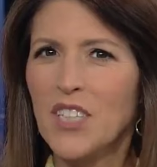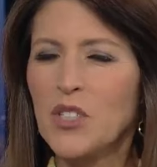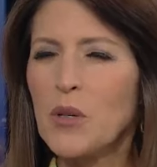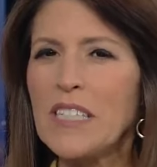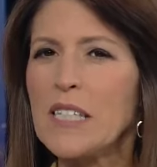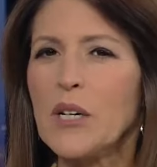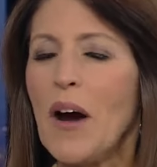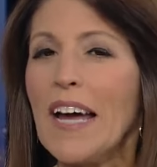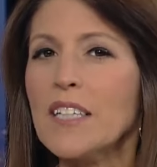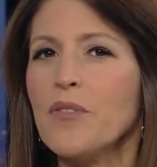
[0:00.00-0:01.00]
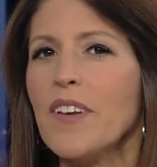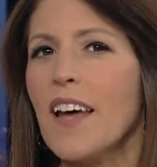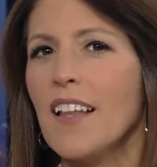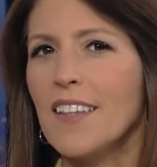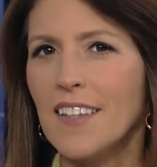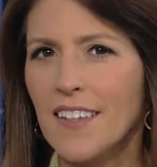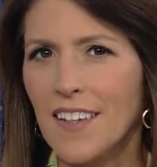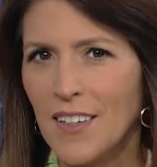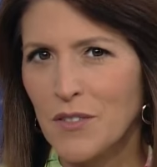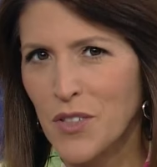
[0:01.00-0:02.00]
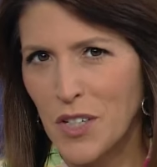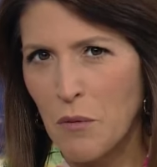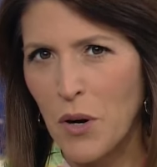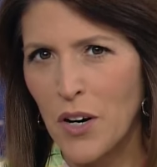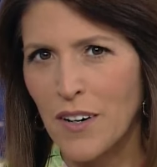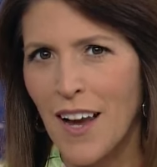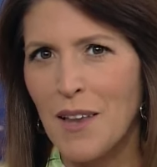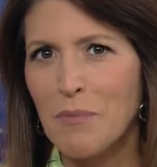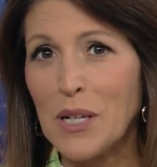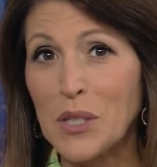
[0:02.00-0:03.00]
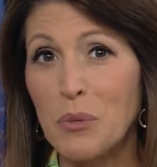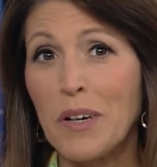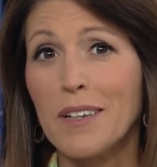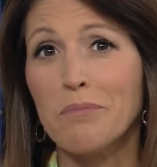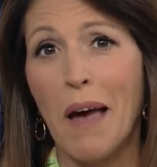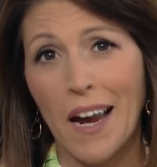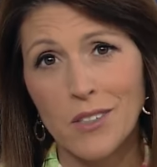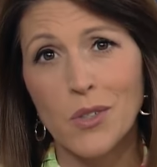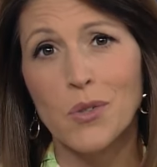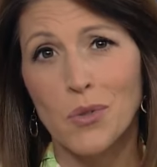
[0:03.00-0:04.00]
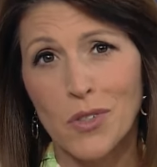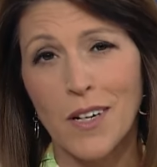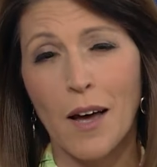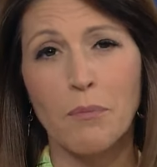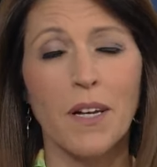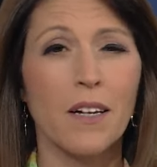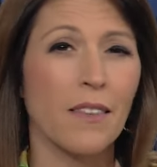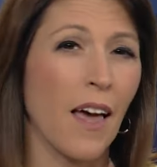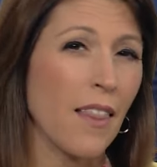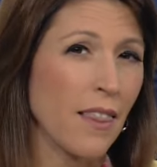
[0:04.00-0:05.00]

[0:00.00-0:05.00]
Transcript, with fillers: So it's the grand finale of summer, and between back to school shopping and that,